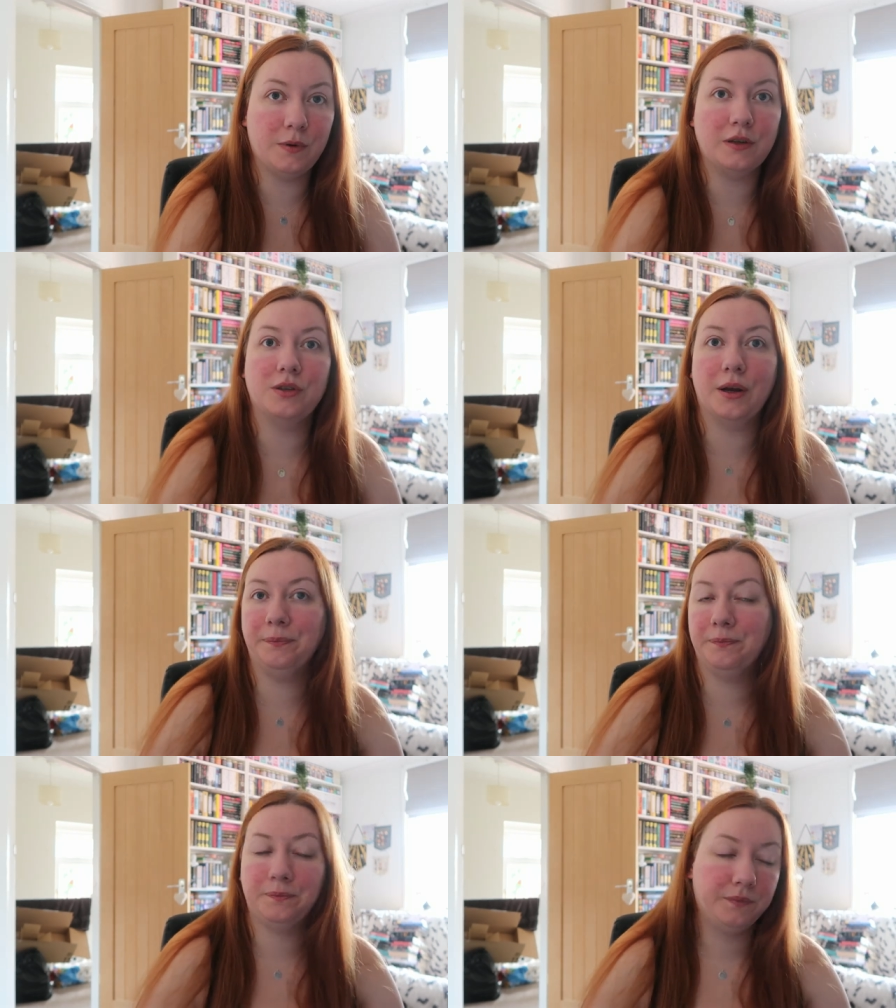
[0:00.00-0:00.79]
well
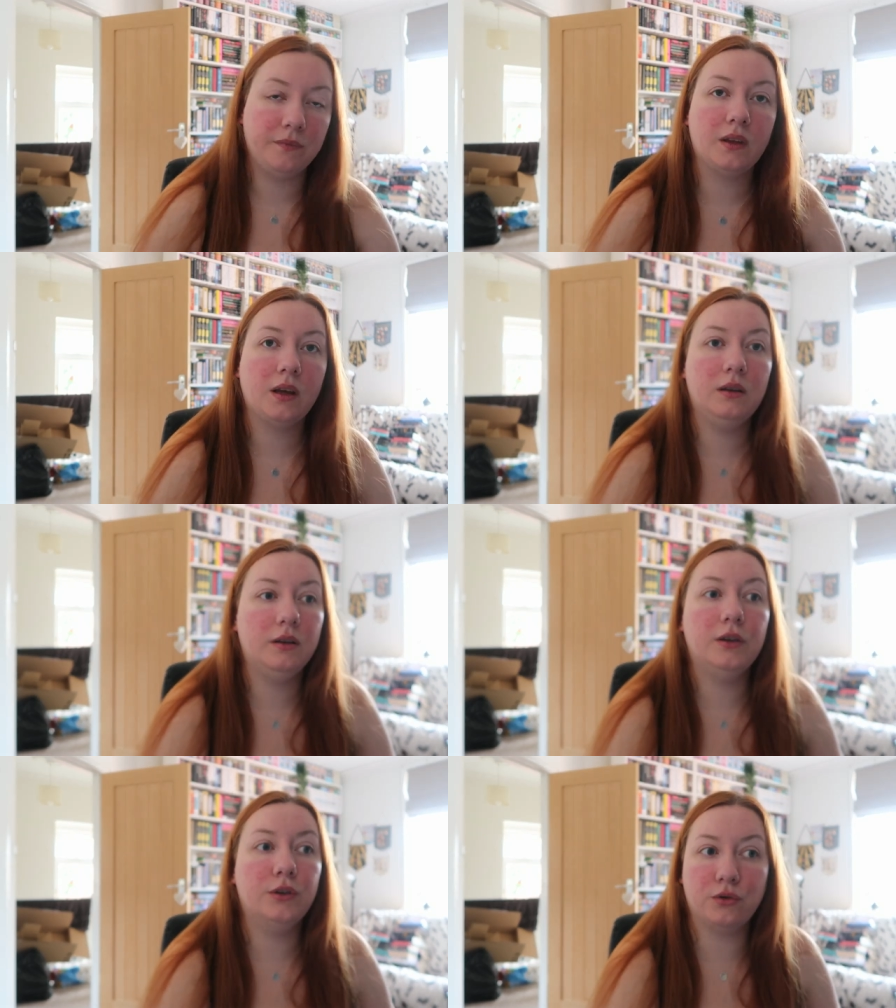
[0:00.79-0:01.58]
so
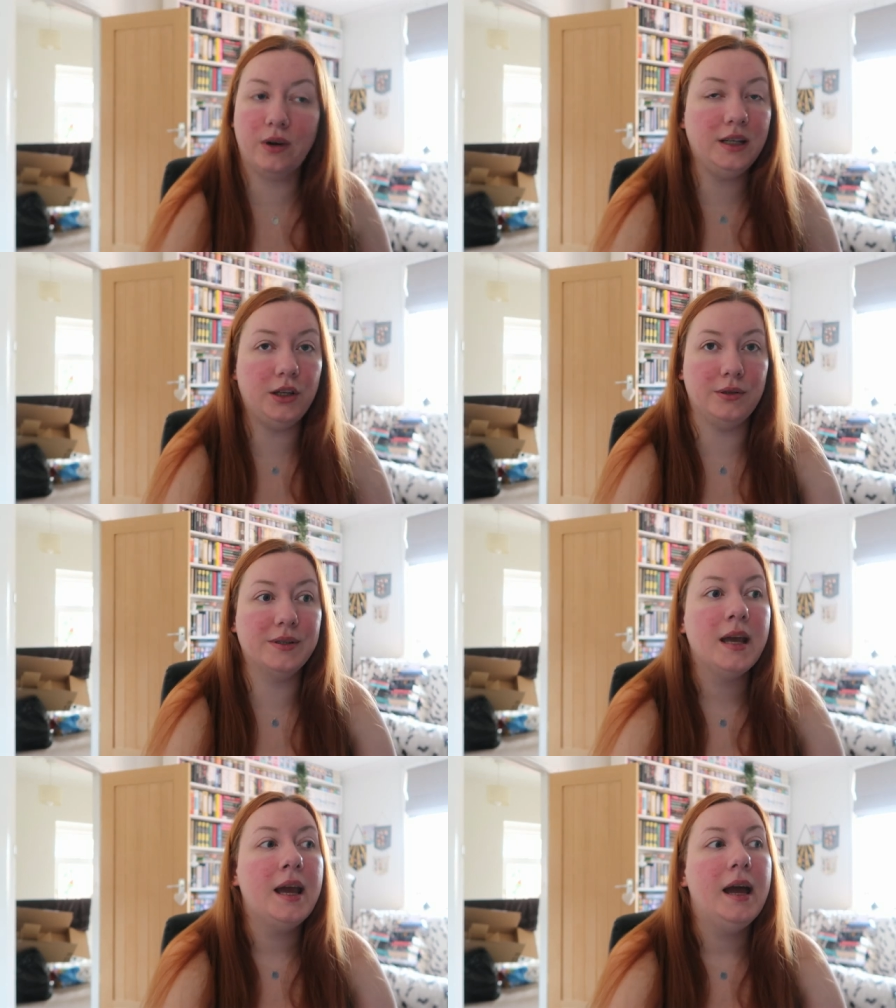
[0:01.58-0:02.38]
great news.